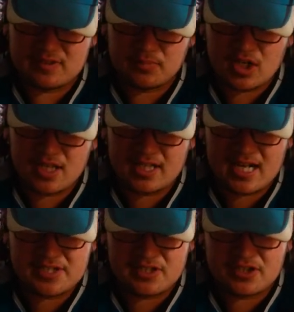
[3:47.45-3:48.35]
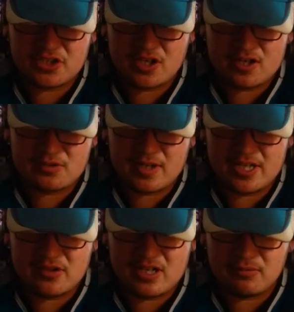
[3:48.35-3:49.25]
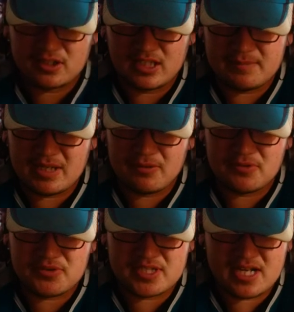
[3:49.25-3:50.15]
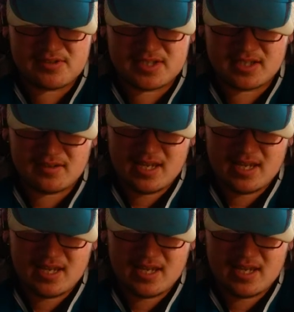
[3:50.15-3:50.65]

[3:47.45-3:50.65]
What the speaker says: the broadcast on the Sharks radio network led by Rusanowski.